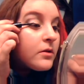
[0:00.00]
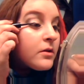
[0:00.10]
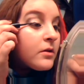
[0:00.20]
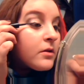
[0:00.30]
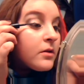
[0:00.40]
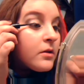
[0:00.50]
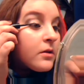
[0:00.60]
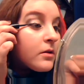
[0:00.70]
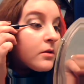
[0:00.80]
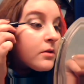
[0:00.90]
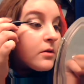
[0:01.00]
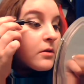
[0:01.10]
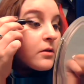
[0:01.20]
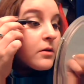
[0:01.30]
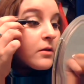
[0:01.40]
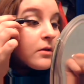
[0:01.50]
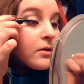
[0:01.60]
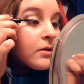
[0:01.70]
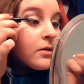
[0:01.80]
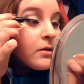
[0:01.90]

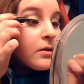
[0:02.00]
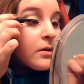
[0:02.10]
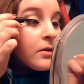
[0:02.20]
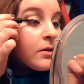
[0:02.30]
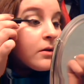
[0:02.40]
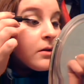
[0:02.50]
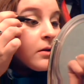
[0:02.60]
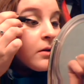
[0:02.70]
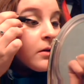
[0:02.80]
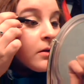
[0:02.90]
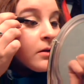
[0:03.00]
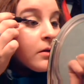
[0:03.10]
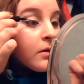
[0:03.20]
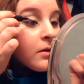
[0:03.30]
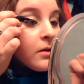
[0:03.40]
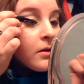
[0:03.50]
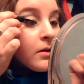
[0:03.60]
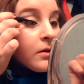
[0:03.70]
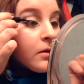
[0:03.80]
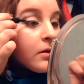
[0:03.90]

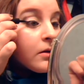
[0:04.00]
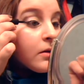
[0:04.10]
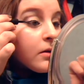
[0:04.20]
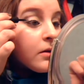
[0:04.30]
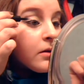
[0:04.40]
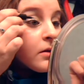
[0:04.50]
No one is speaking in this clip.